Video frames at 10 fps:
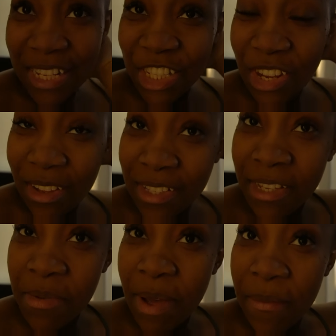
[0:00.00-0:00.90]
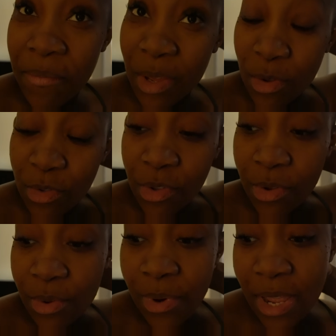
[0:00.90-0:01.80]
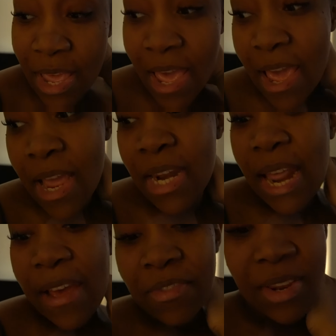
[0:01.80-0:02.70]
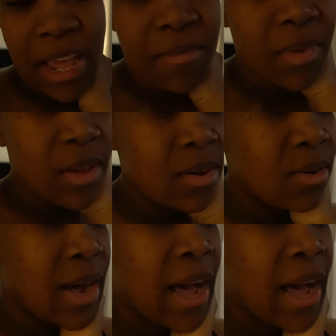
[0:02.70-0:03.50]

let y'all see my meal soon. And then after that meal,